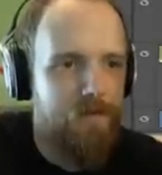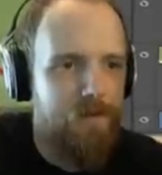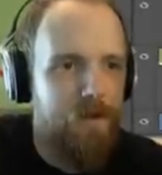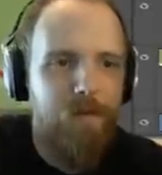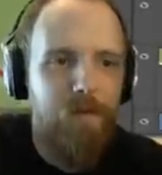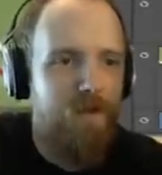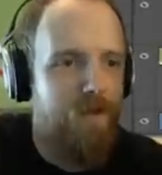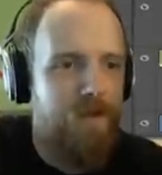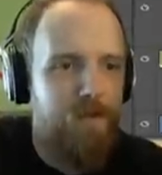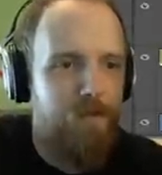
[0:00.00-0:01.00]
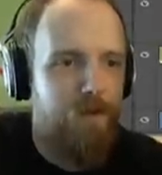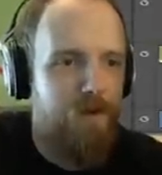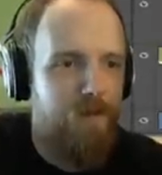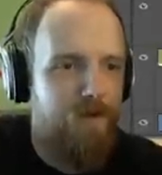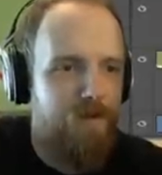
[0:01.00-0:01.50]
I'm probably going to keep
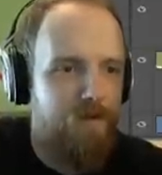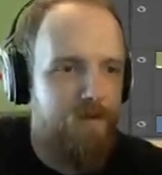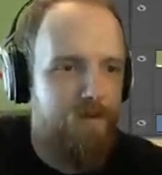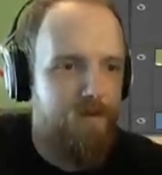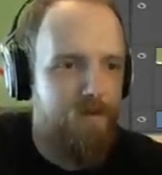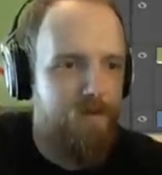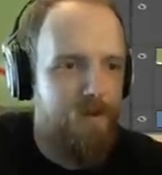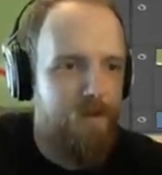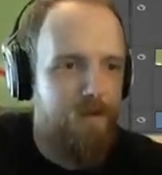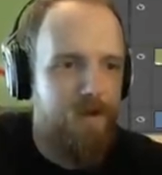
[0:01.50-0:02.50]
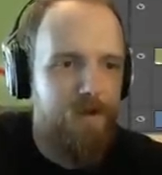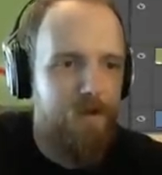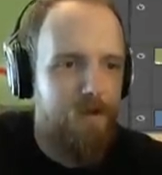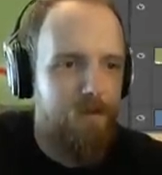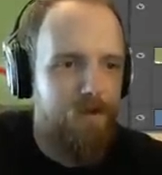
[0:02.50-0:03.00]
repeating myself. I'm, I don't know
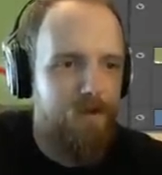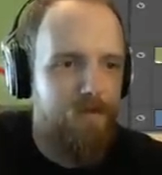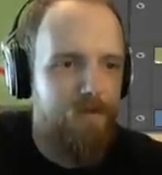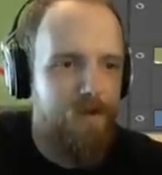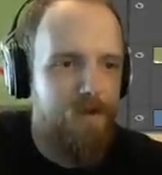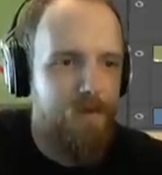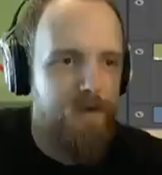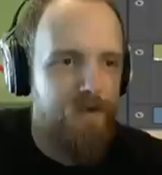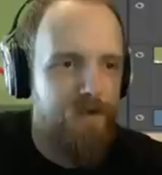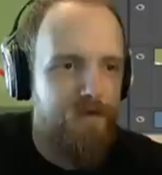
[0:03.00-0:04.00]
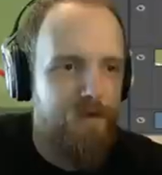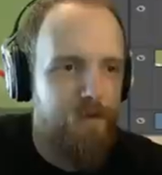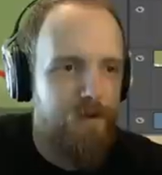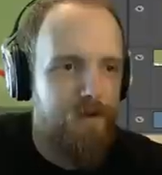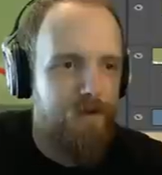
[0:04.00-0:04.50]
whether I'm trying to convince myself or
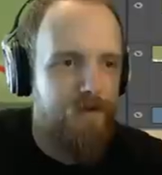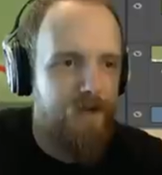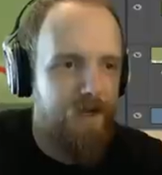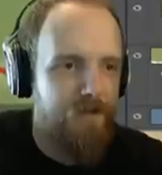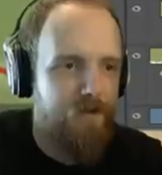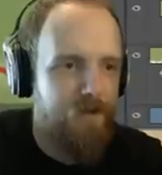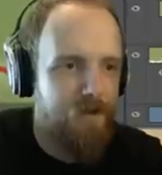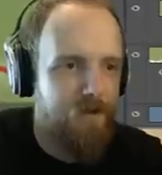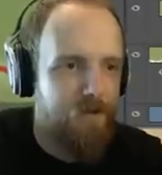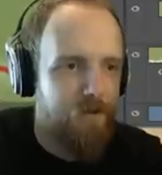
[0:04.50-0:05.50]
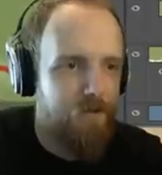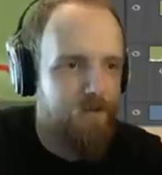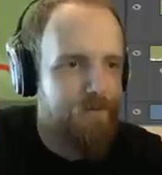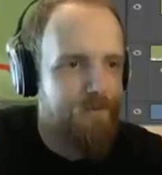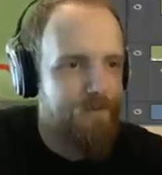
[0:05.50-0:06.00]
whether it's actually the truth.
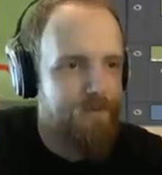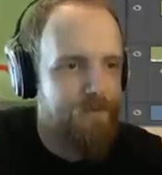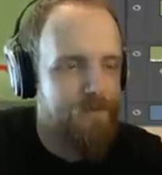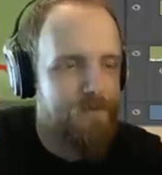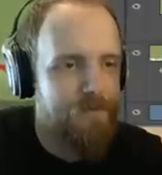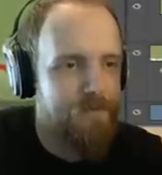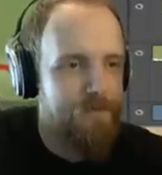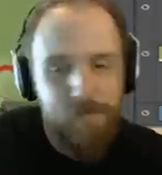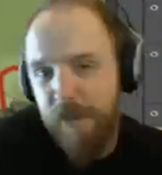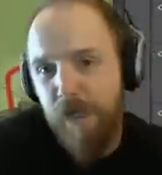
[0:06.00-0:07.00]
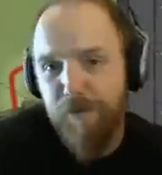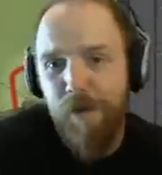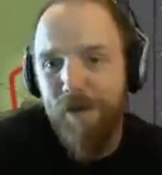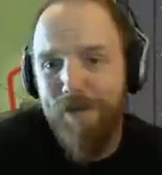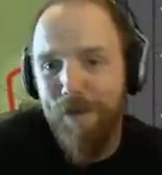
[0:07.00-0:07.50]
I
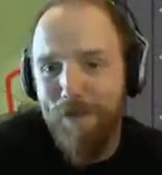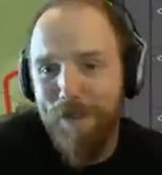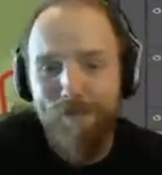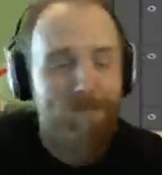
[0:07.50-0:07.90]
really don't know.